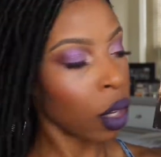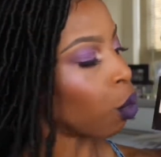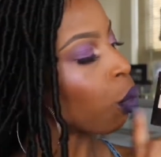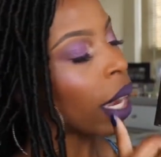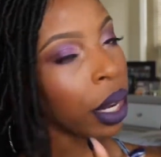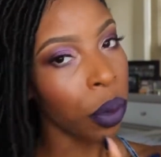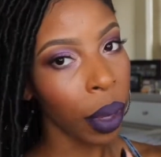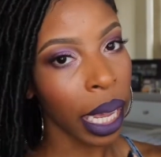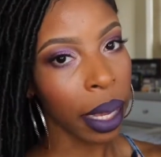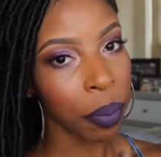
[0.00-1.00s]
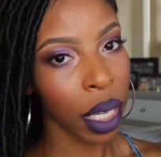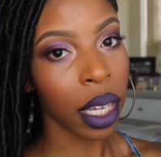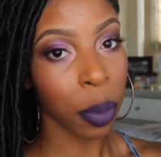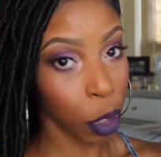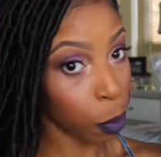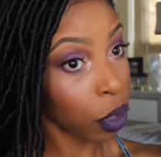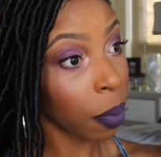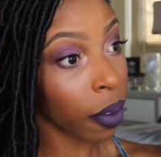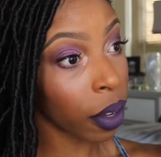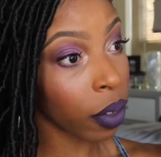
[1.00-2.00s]
right away, because purple is
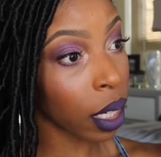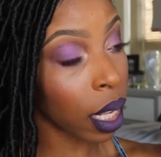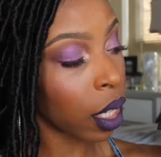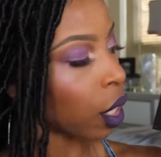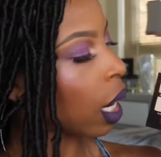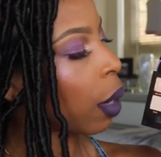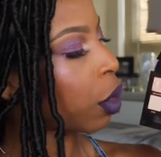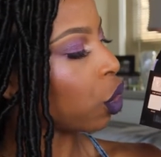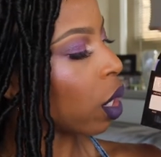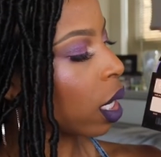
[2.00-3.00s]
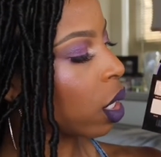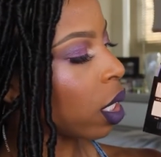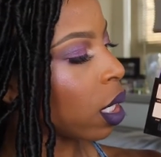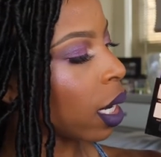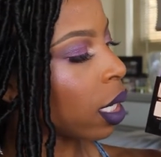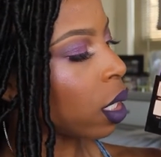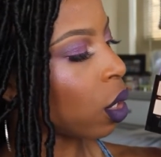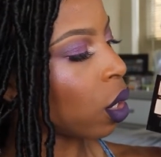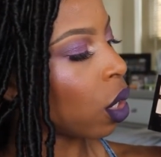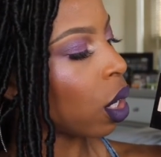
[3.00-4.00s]
my favorite color, I was drawn to
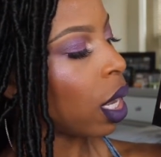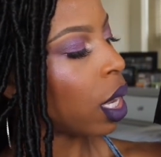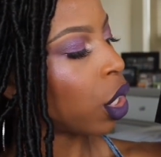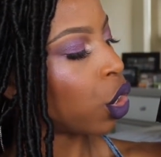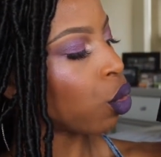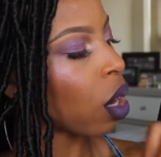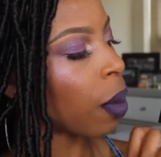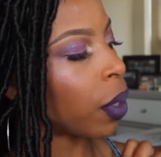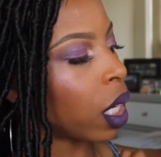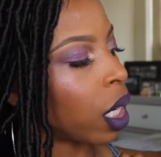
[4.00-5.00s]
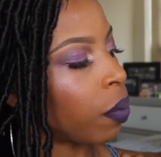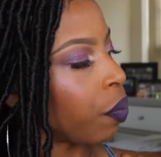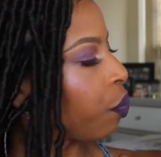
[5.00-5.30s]
Celestial, Drama,